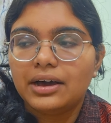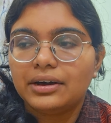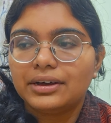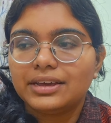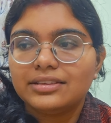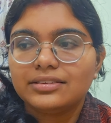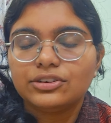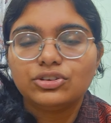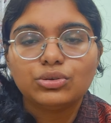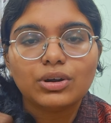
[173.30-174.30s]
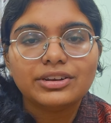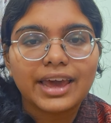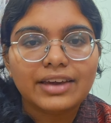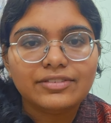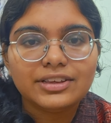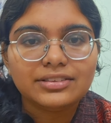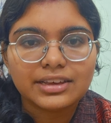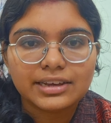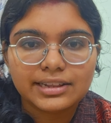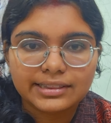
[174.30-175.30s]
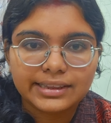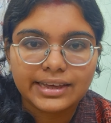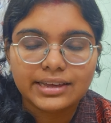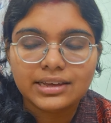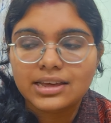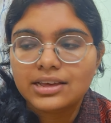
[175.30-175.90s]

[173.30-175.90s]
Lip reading: is taught every single thing,